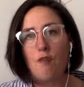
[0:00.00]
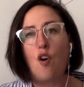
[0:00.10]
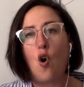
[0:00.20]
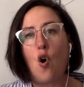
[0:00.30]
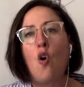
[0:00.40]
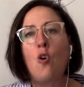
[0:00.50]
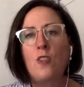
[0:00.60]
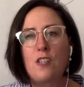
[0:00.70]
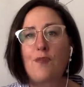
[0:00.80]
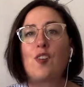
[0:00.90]
of all
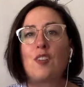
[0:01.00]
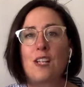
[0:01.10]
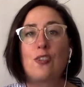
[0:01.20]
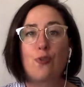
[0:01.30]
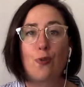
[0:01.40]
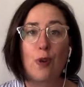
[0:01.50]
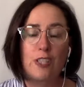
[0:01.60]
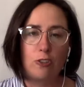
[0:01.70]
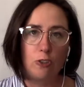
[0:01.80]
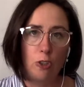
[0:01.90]
the different things you're going
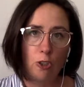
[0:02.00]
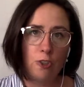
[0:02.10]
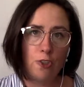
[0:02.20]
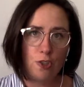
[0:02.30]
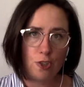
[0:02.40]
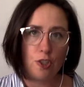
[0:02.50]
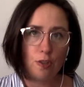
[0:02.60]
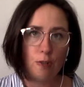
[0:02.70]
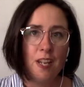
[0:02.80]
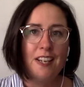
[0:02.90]
to learn to
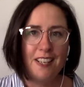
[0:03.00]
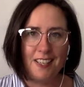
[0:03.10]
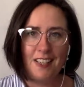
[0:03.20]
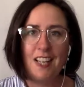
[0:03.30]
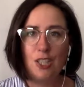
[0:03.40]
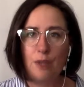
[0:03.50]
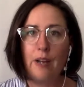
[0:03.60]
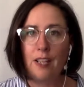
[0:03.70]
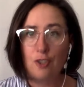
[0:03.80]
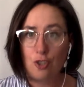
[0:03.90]
do in a U.S.